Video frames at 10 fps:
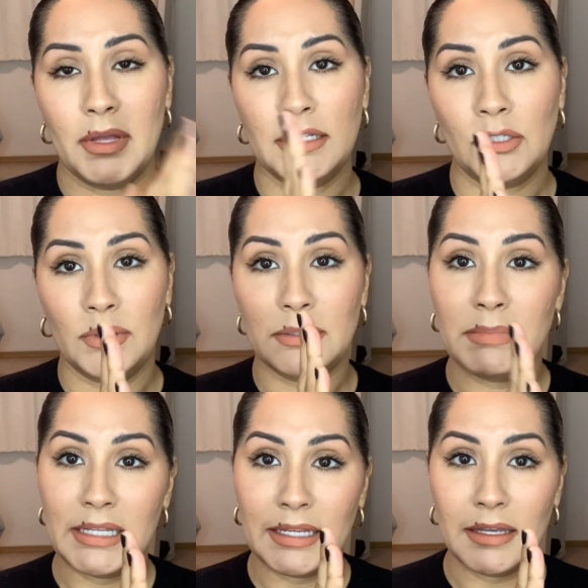So it's
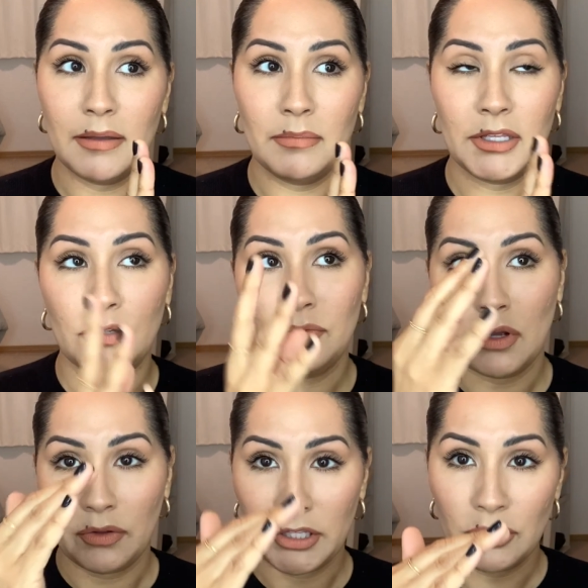medium,
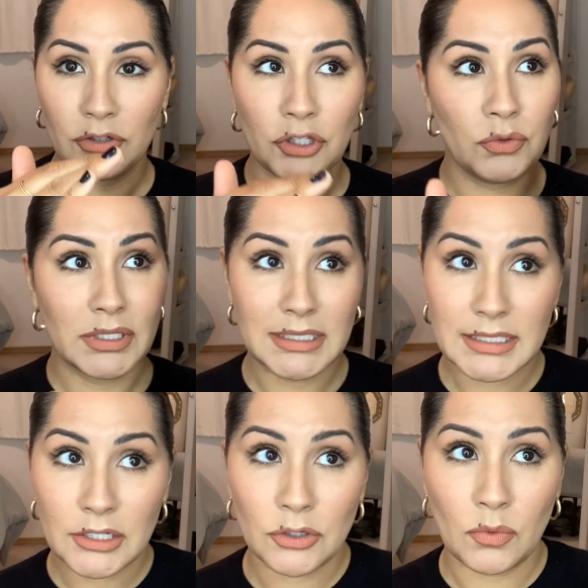you can
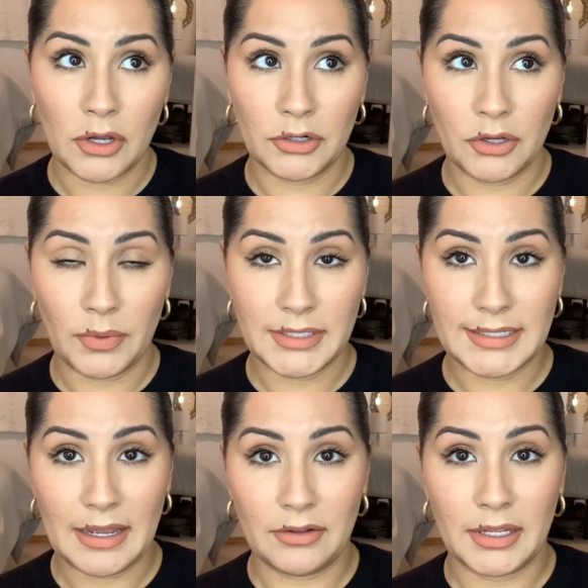see your water going
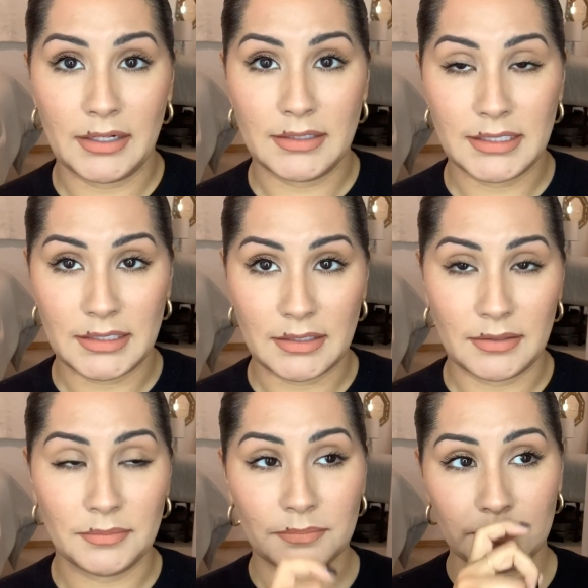down at a
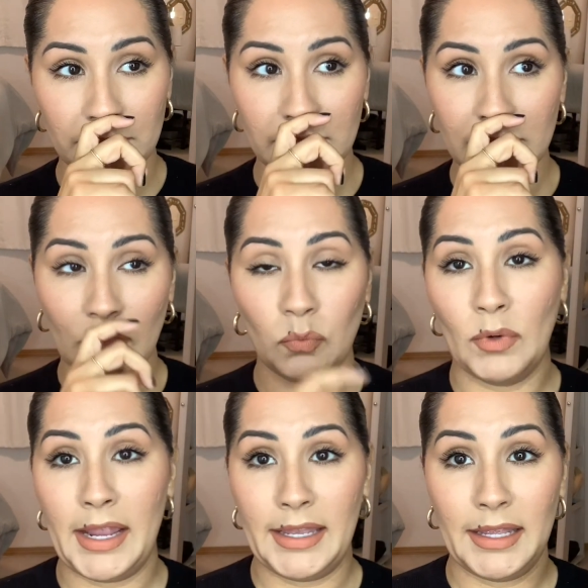decent
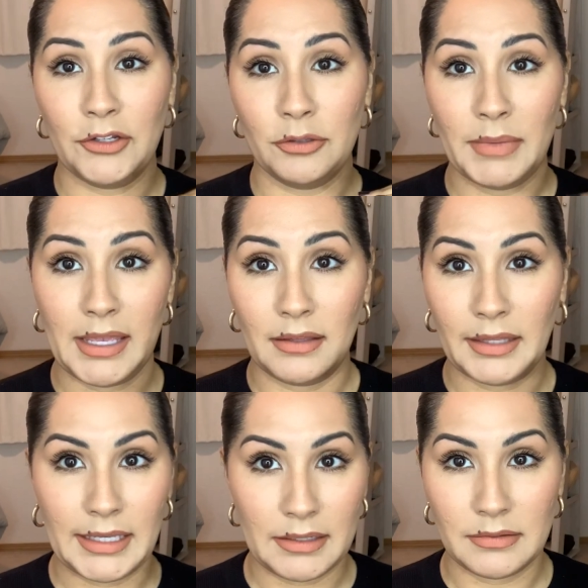rate, and you're
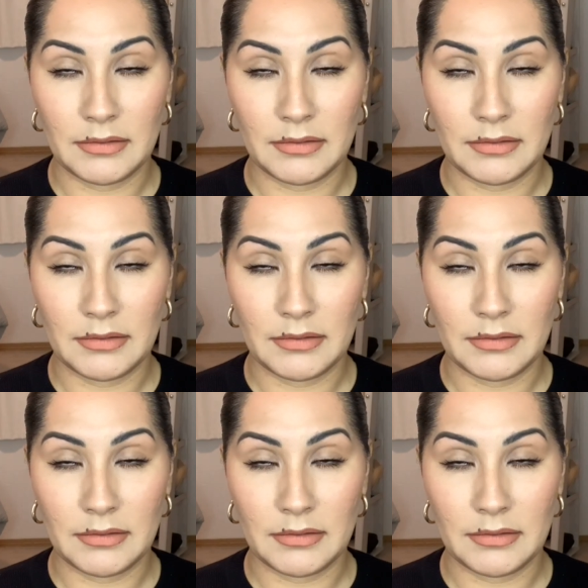making